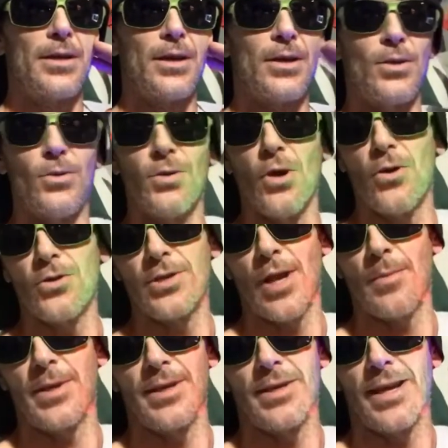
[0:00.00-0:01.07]
And who knows how
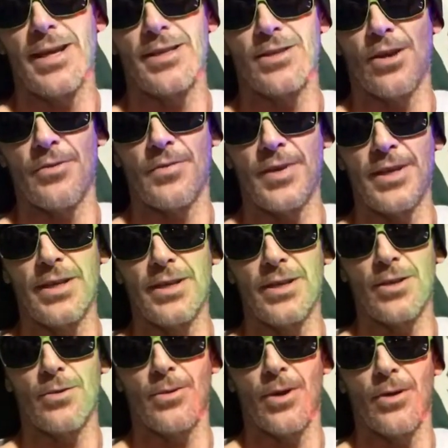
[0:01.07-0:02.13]
many days I'll video in
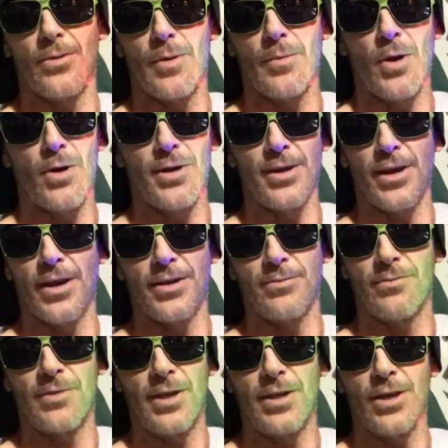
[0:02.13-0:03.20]
a row. I'm already
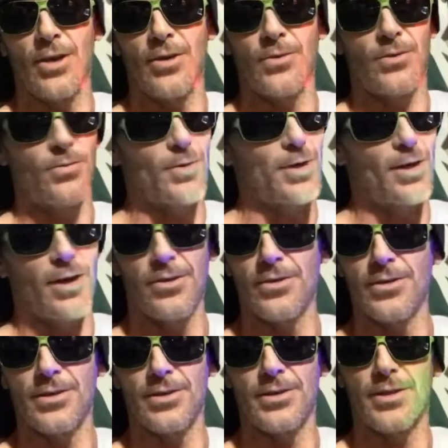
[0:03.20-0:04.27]
on video
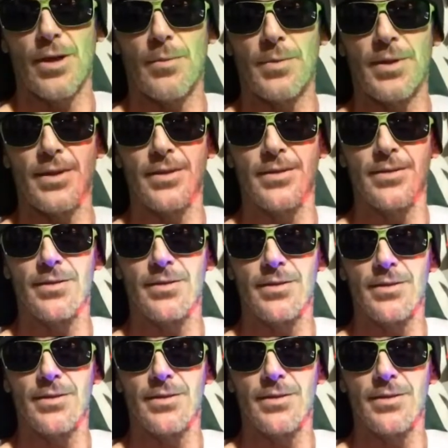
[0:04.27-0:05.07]
300 and something.